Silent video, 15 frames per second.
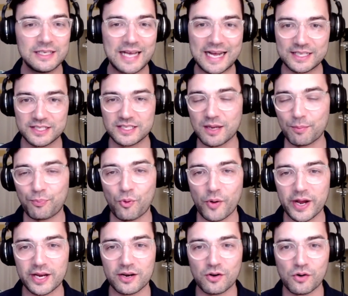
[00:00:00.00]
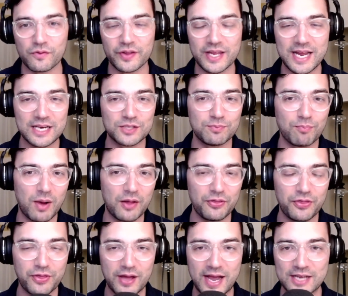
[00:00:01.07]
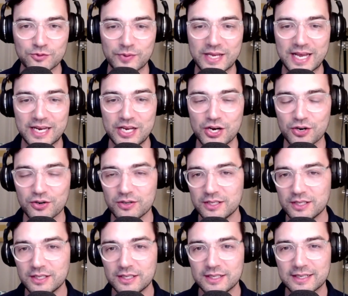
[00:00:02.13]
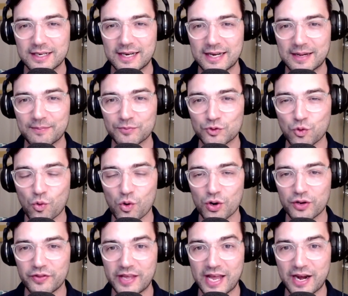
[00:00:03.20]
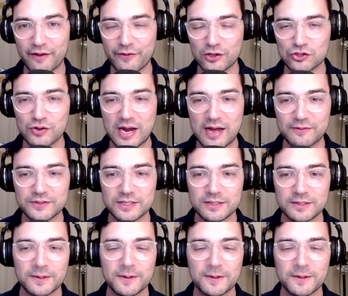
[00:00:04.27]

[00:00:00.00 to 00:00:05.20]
at some point over the next month as we get here toward the NFL draft.